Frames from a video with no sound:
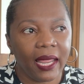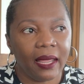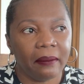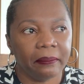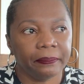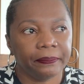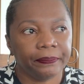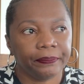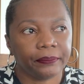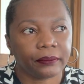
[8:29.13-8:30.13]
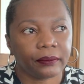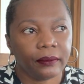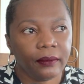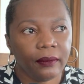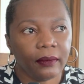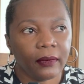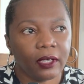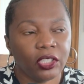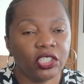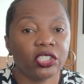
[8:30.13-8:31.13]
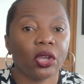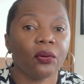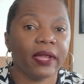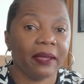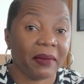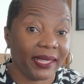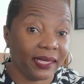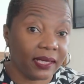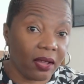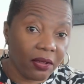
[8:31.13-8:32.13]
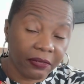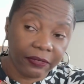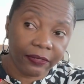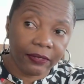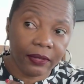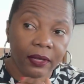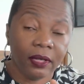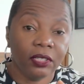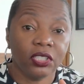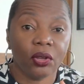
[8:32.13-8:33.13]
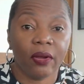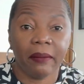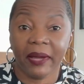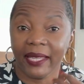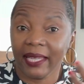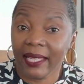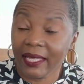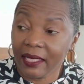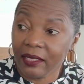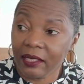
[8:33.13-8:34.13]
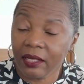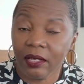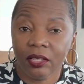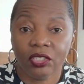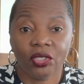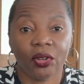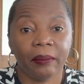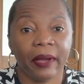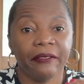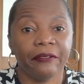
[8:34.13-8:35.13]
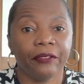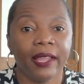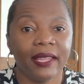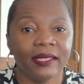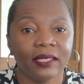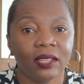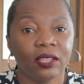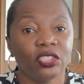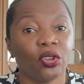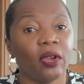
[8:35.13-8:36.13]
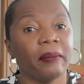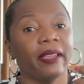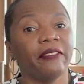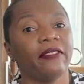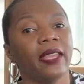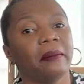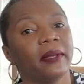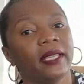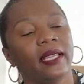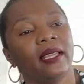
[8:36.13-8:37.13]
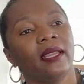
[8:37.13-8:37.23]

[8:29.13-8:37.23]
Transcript: am showing myself, showing my kids, showing my friends, showing my family